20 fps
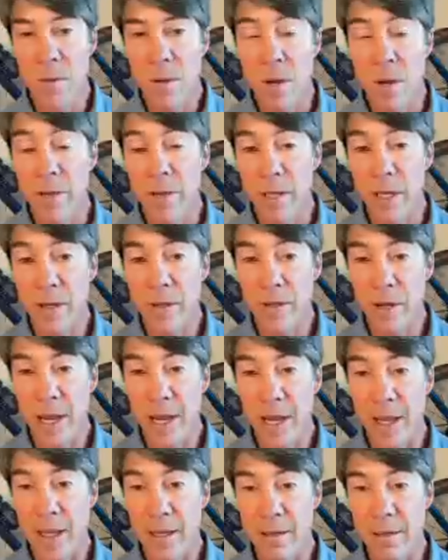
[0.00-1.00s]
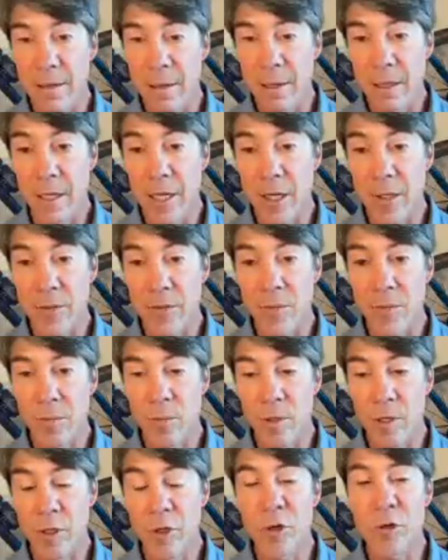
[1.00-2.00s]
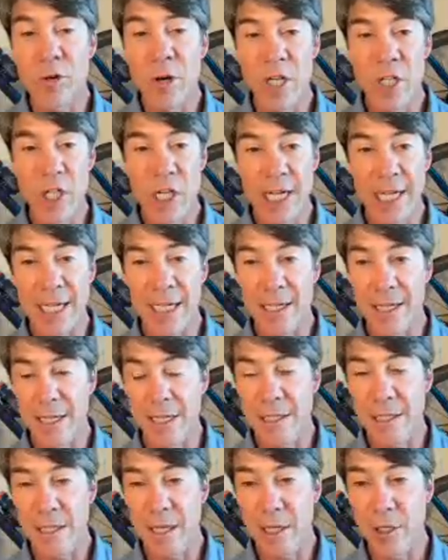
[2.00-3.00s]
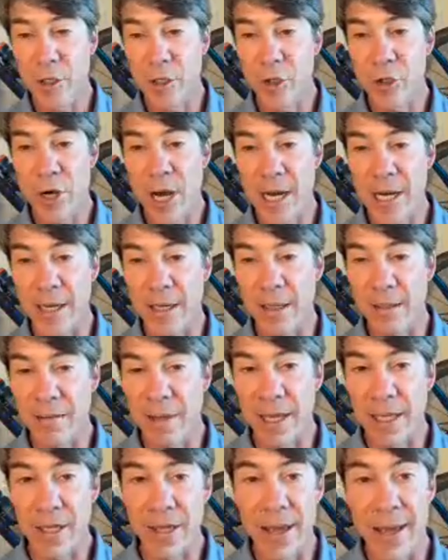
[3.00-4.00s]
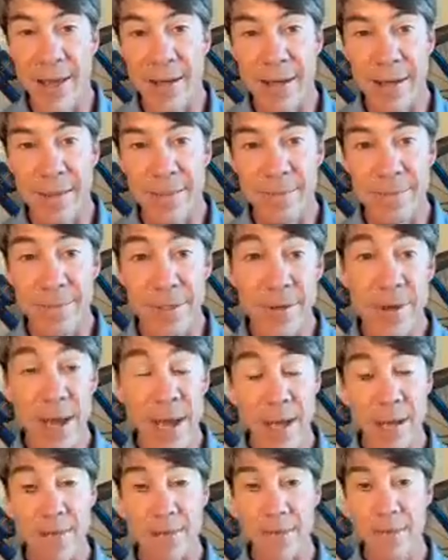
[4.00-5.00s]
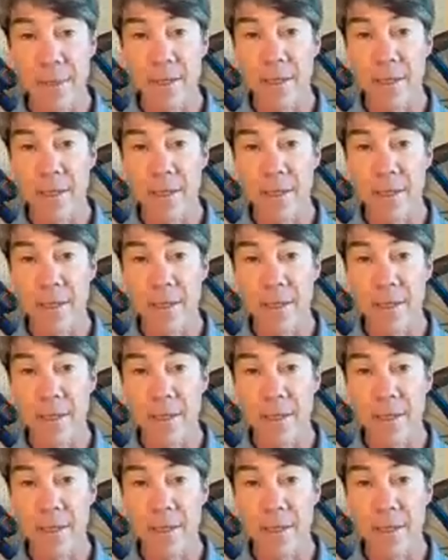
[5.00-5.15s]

on the other hand, you know, were crushing it in in your training, like you had a you had